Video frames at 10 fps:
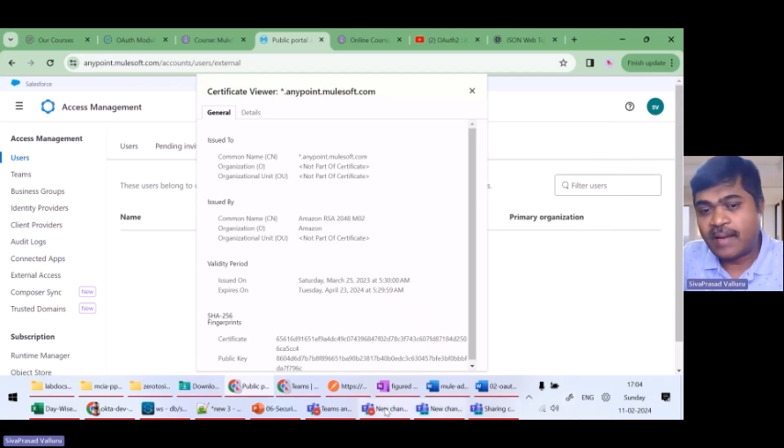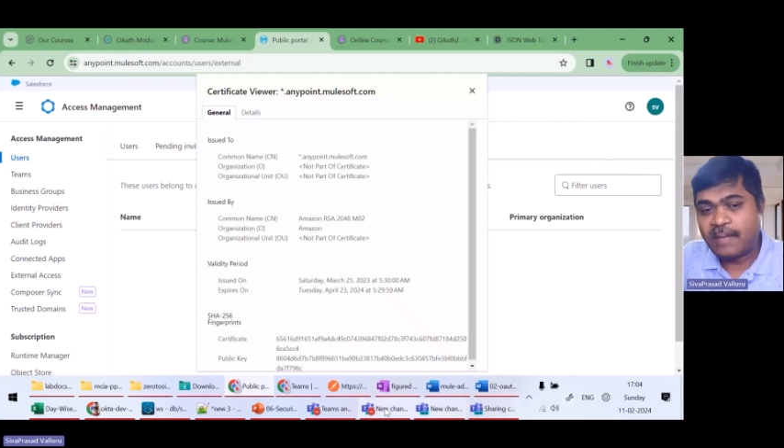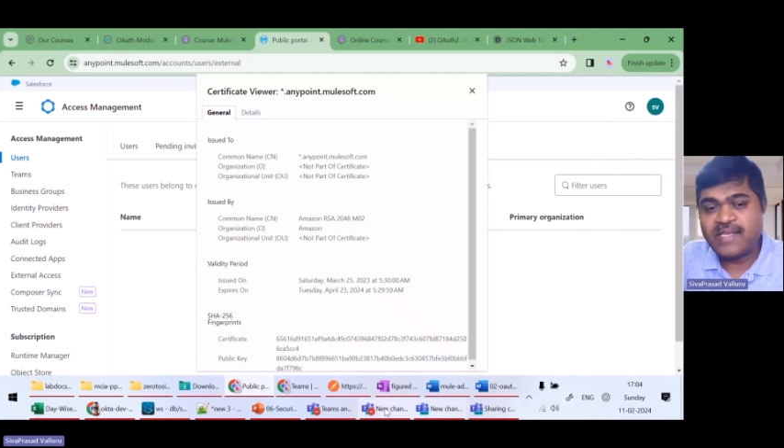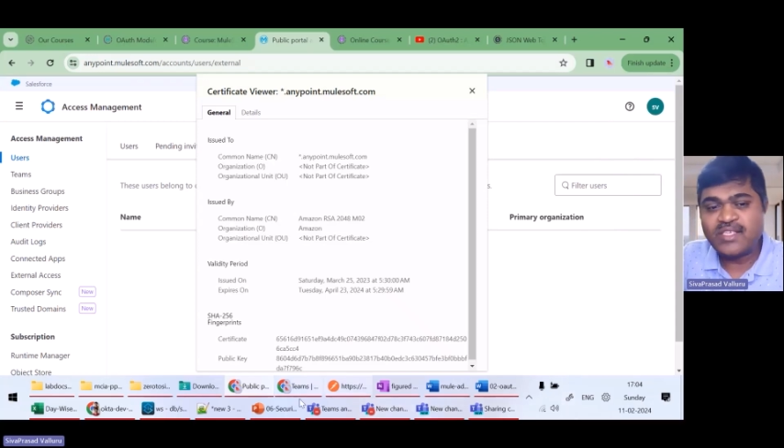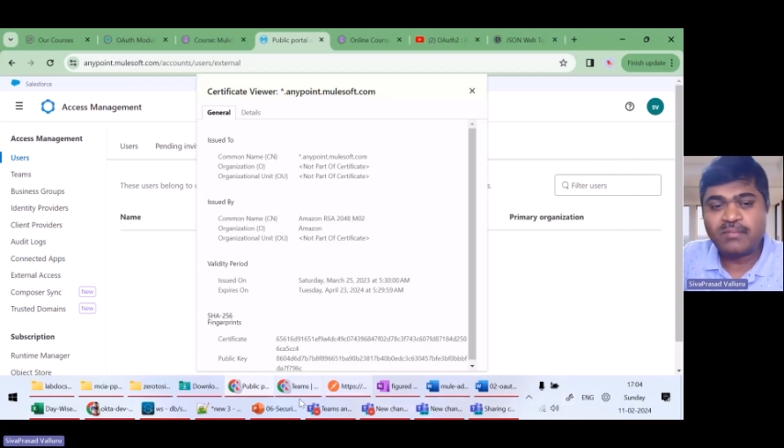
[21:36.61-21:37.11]

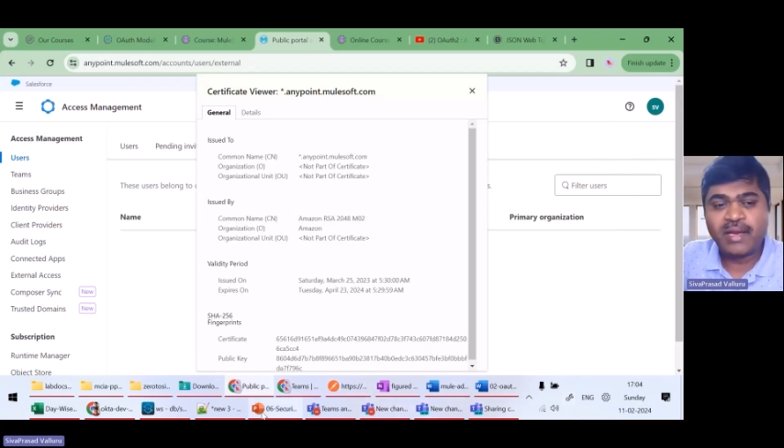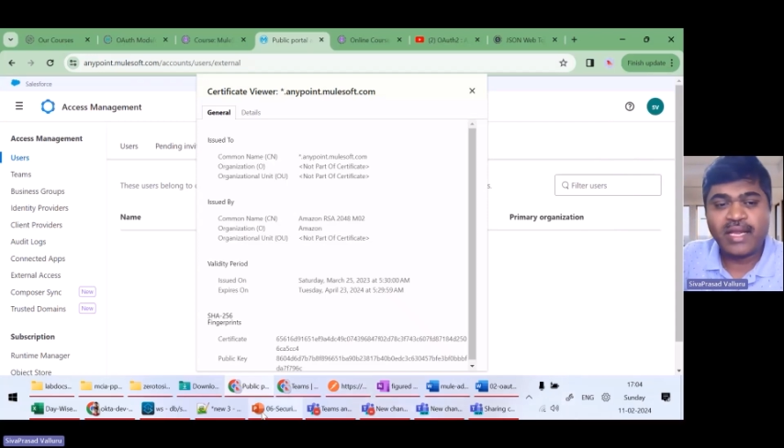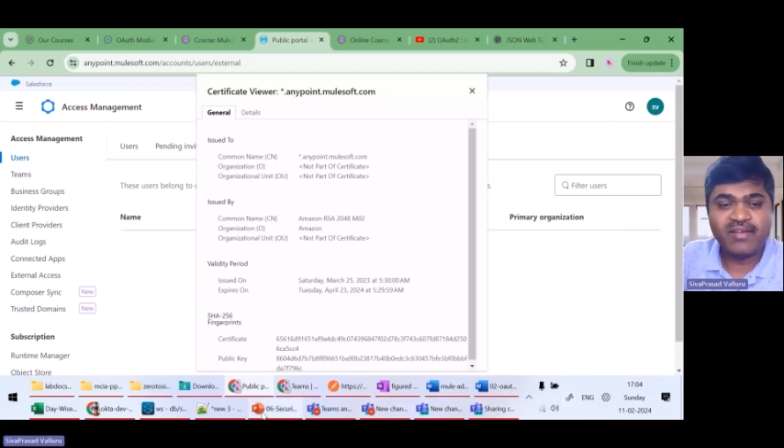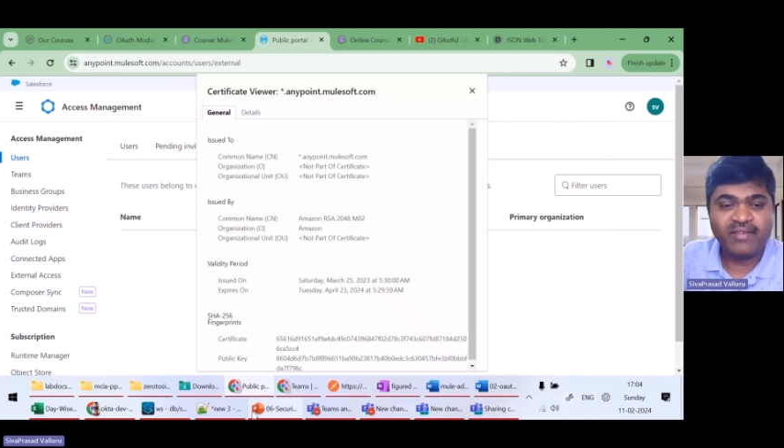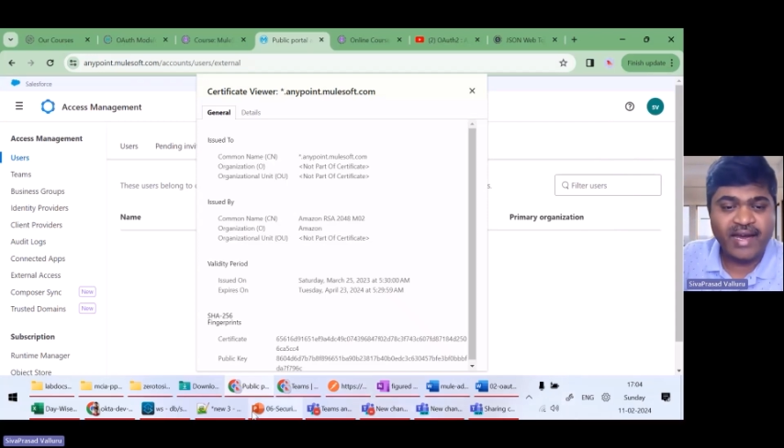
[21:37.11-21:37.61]
the Amazon
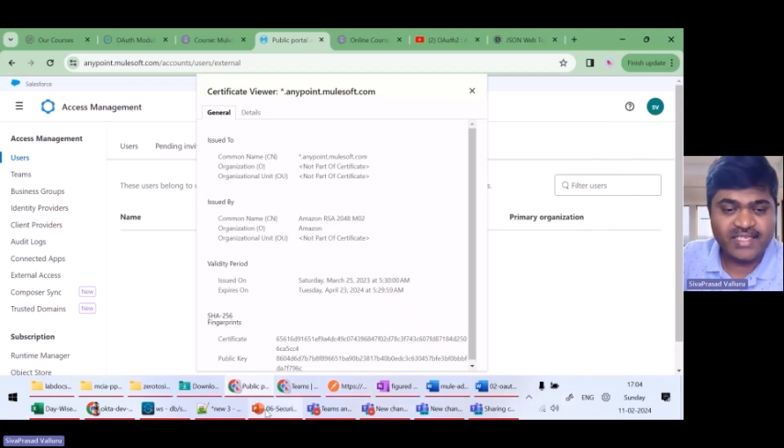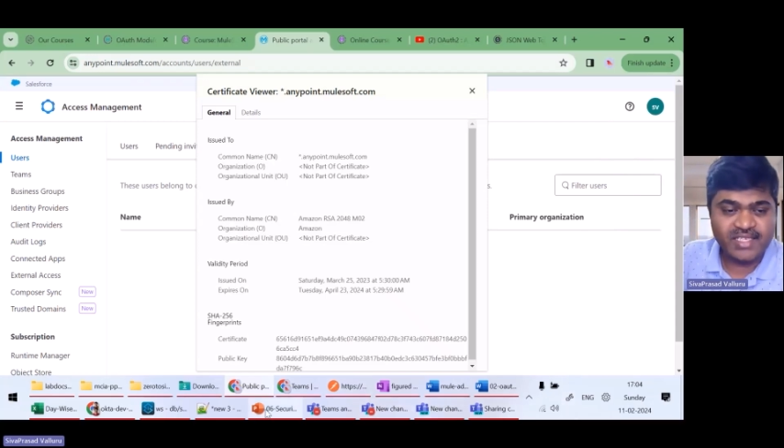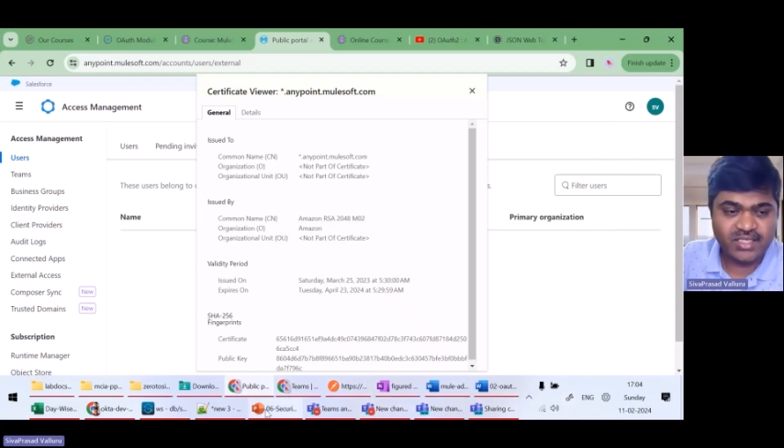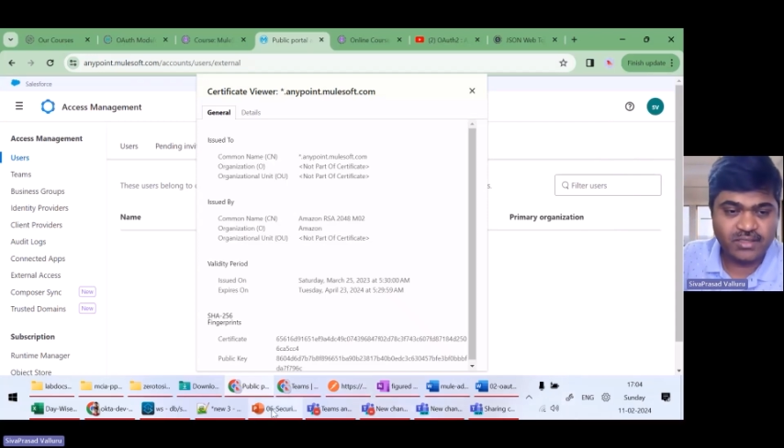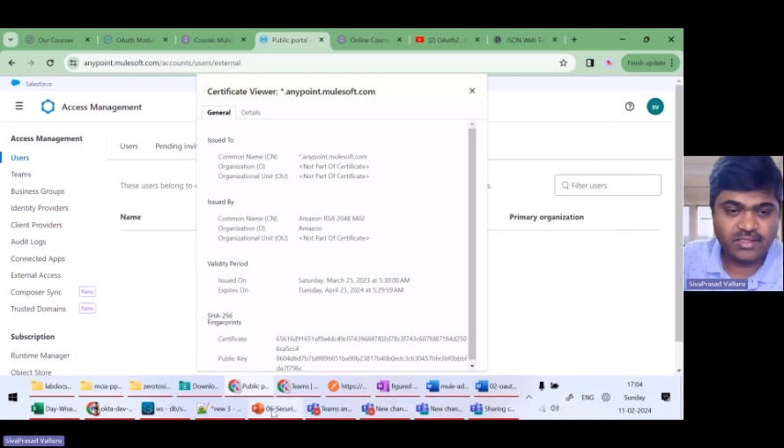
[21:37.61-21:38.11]
might have
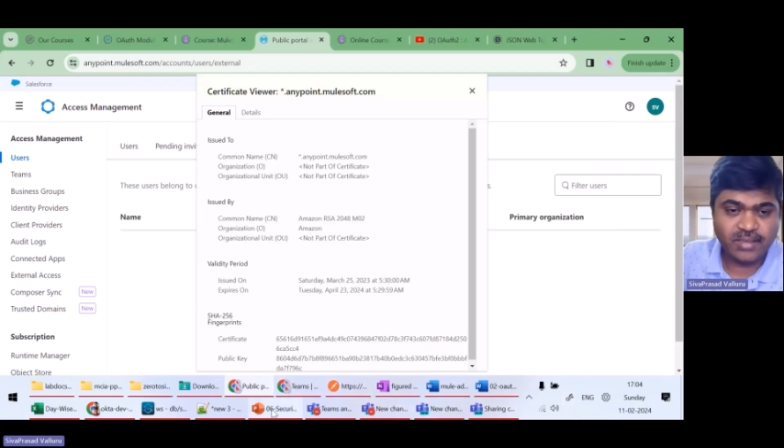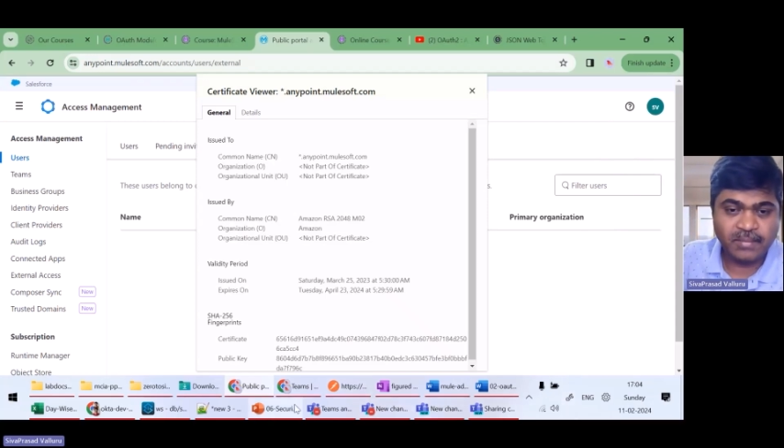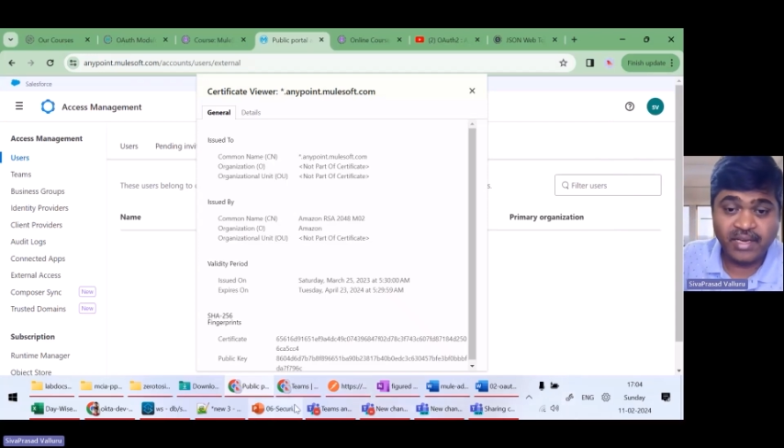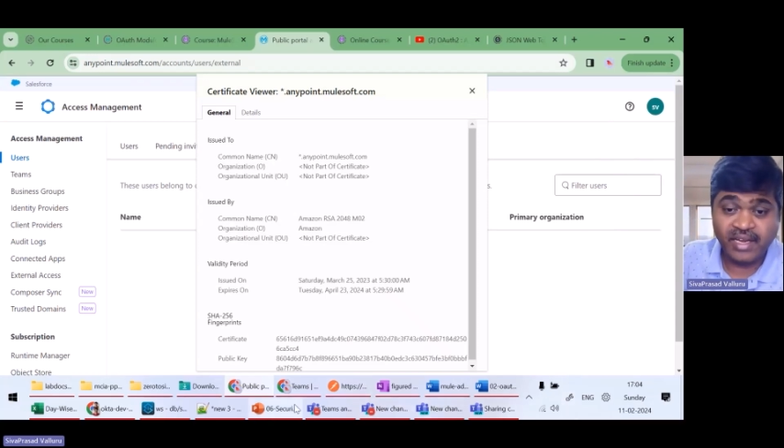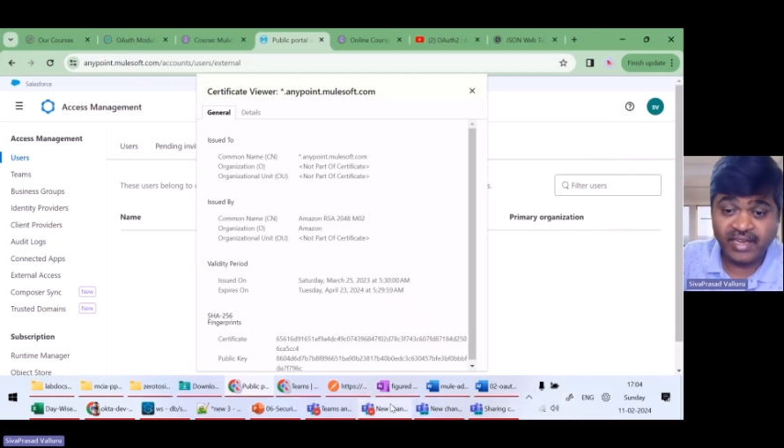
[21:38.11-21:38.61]
asked
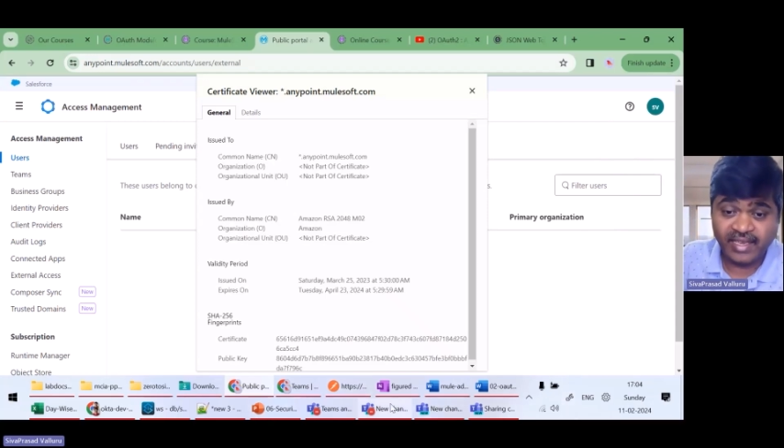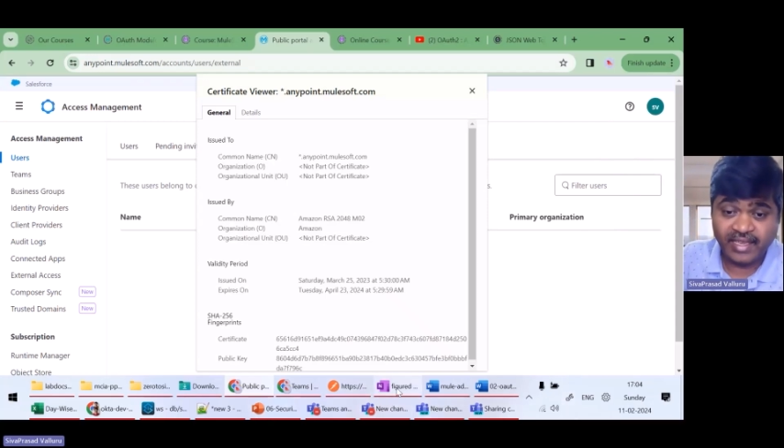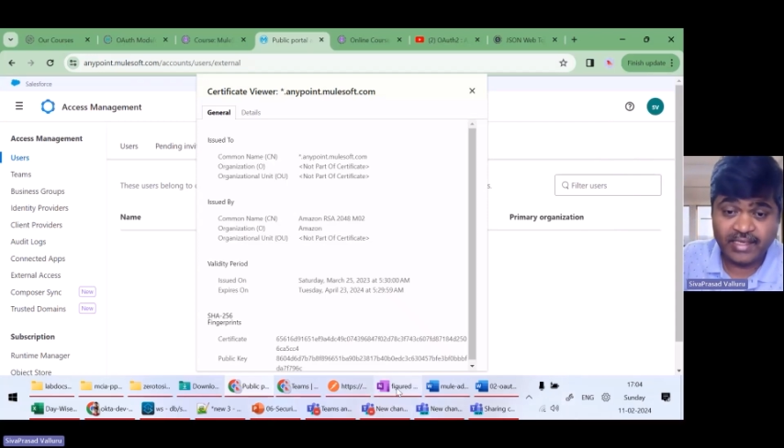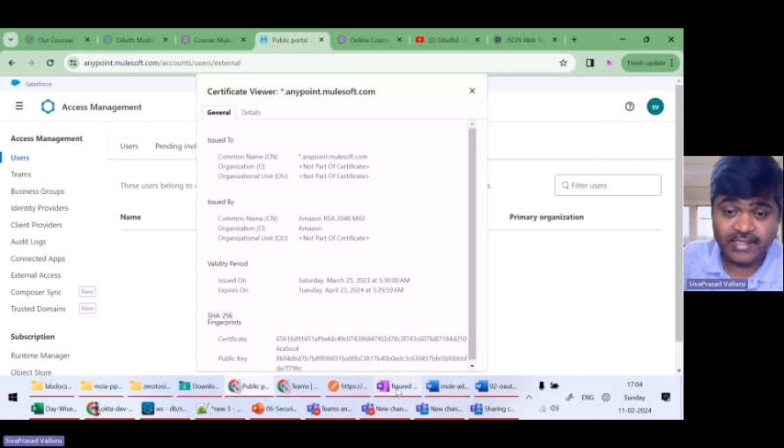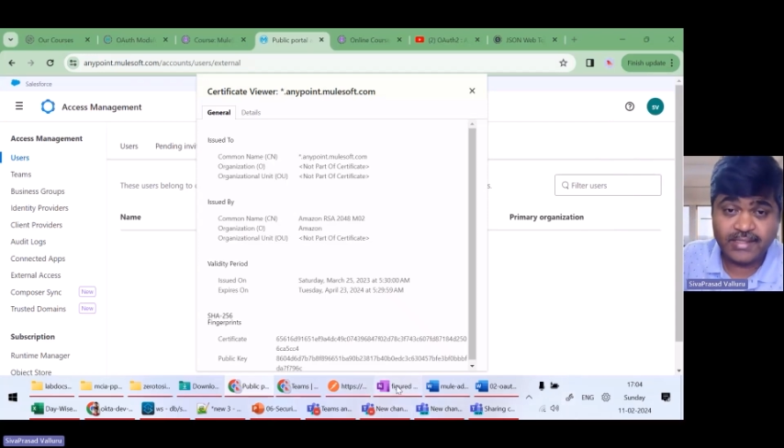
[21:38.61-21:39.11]
some
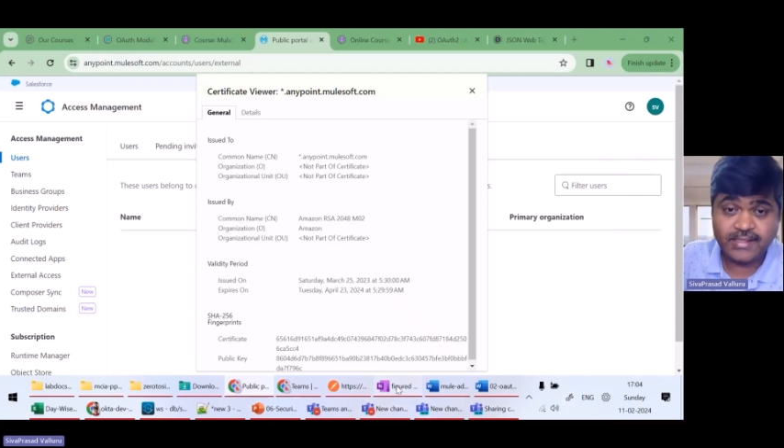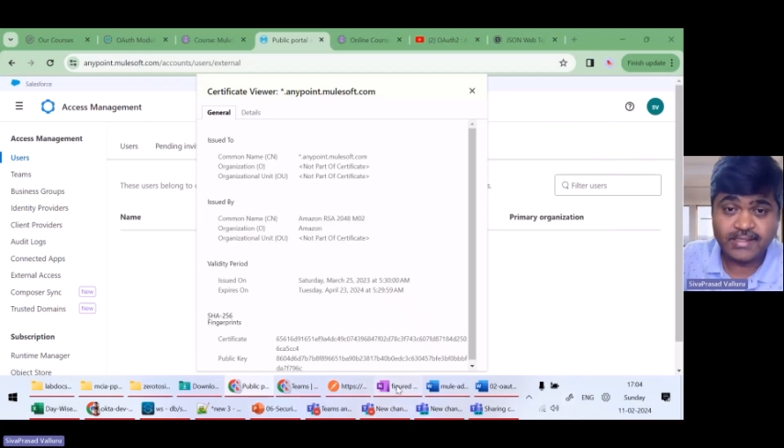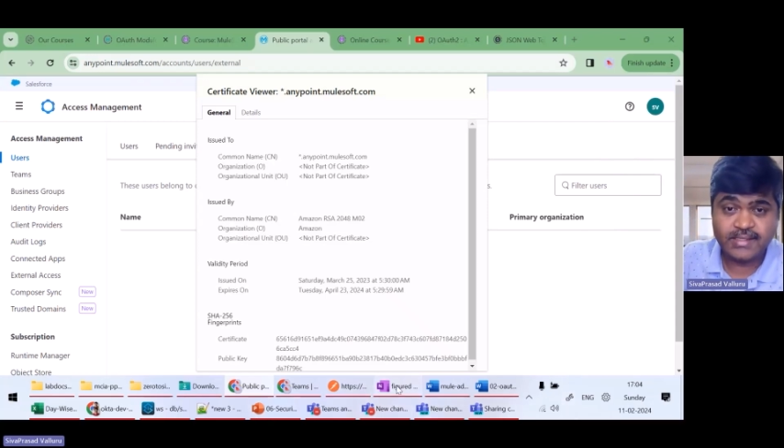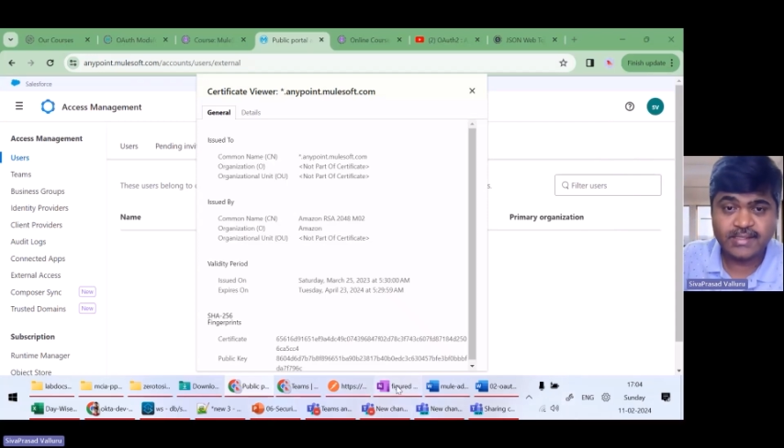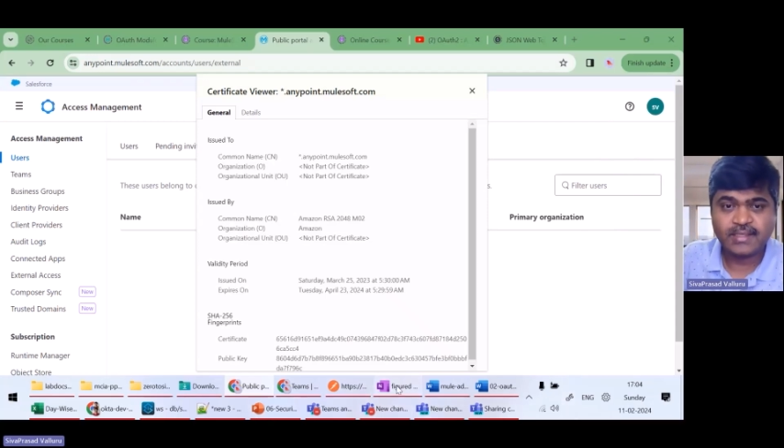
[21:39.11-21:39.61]

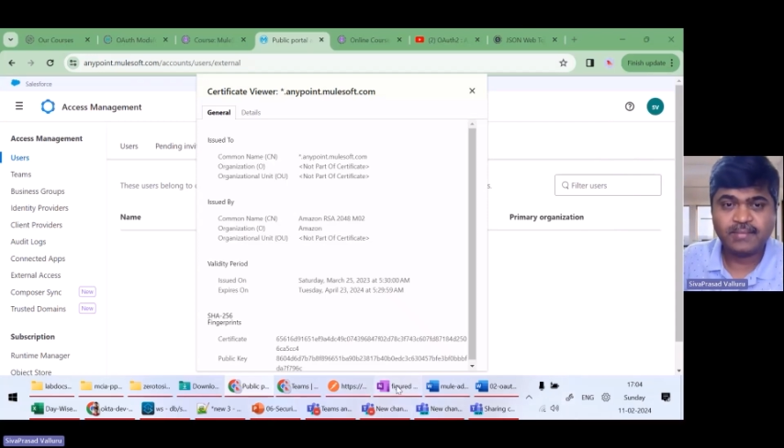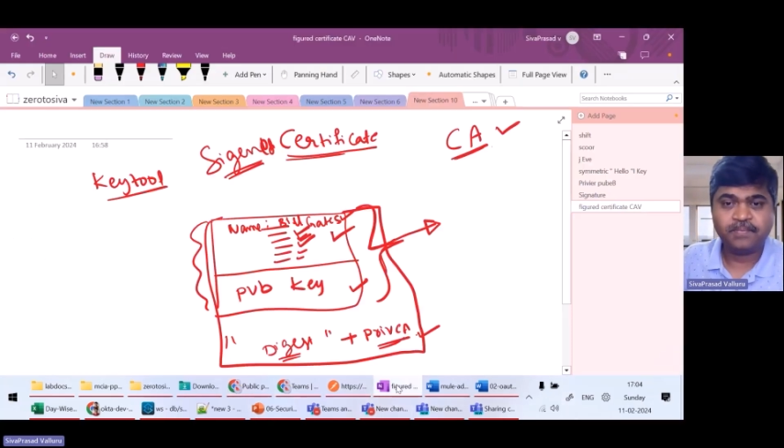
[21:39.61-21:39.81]
details.